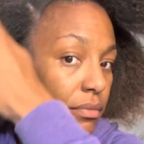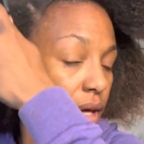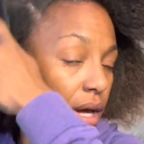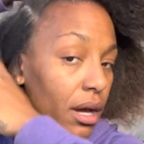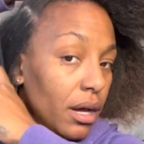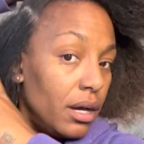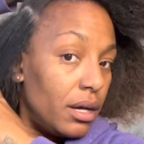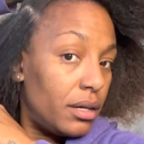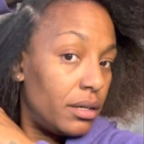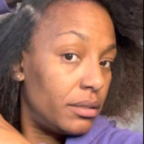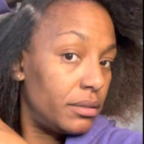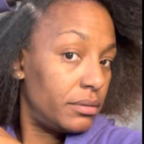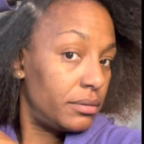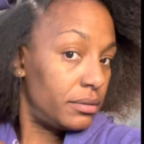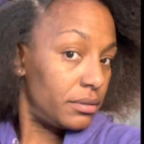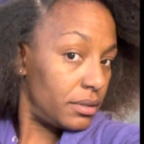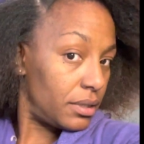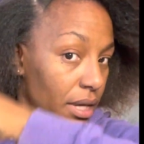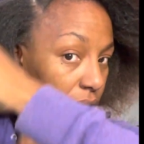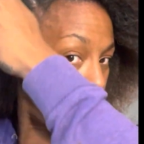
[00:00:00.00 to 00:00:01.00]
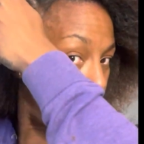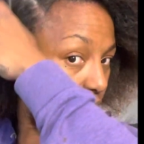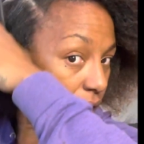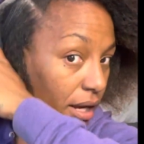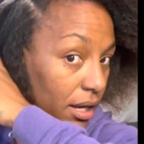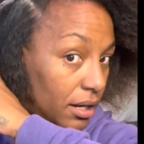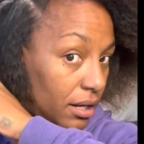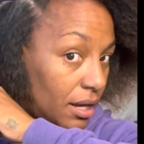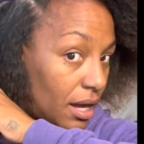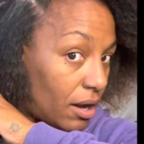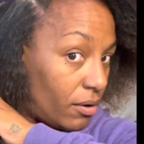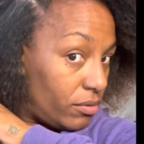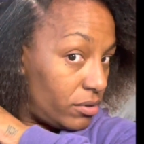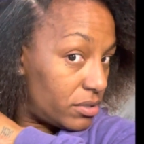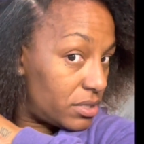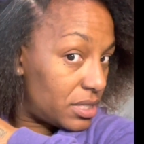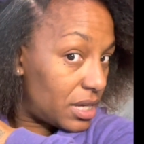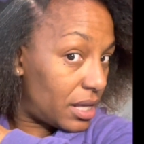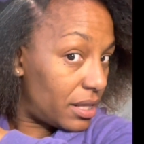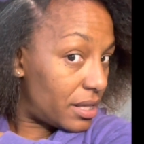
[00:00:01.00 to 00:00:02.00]
And I will
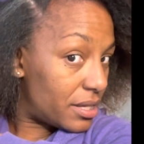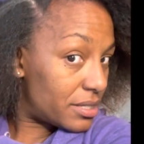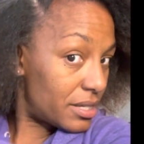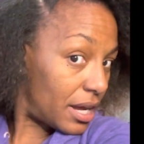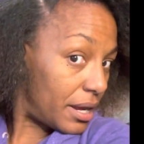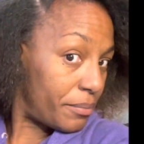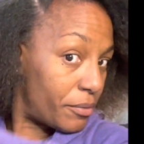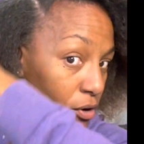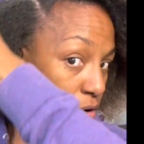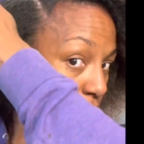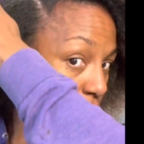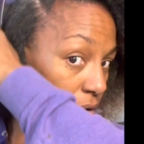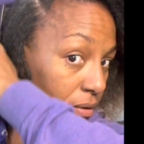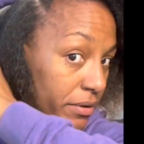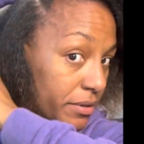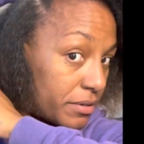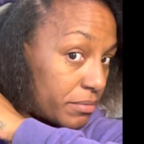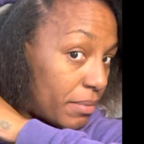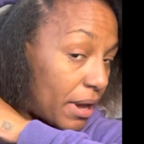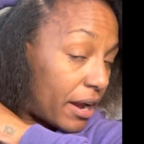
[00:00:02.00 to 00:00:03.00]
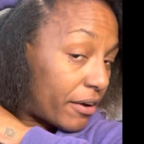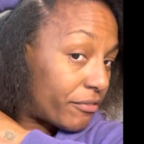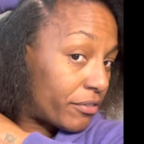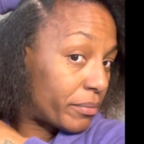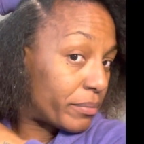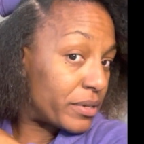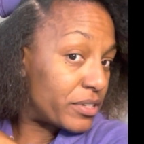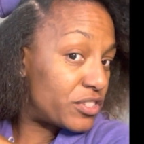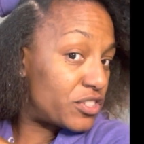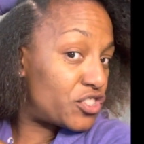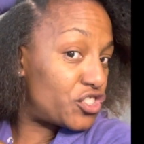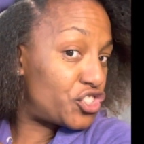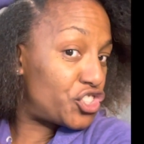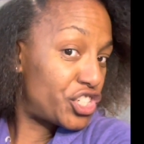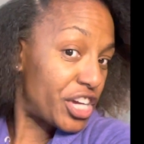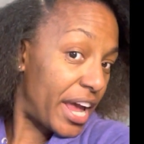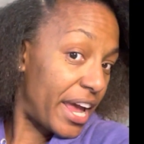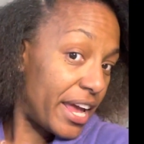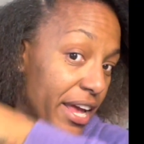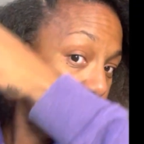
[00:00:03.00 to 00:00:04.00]
say this, I'm growing this back from a
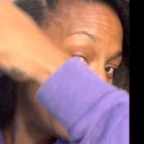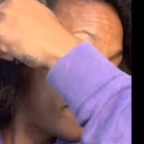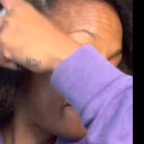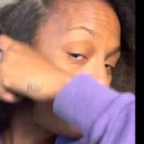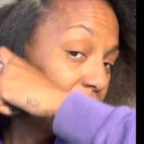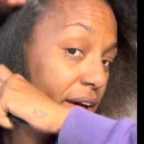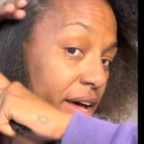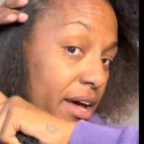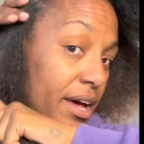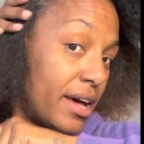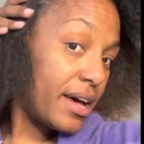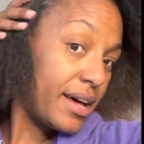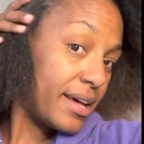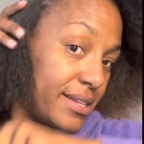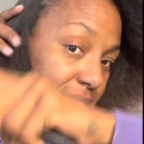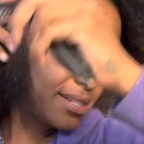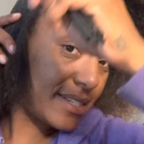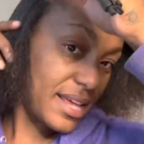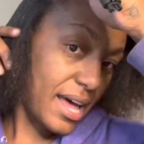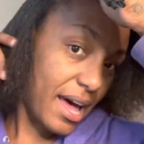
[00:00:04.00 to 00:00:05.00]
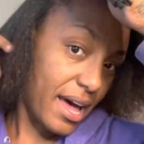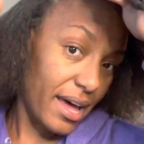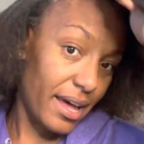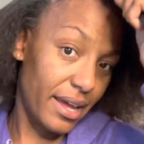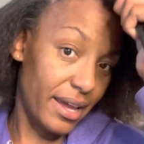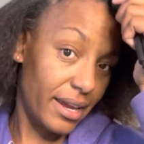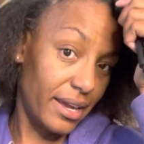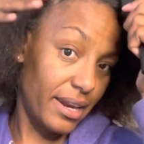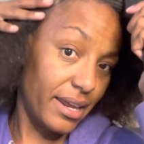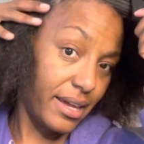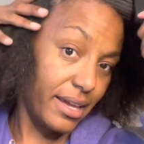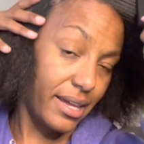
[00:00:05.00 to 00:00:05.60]
shaved side.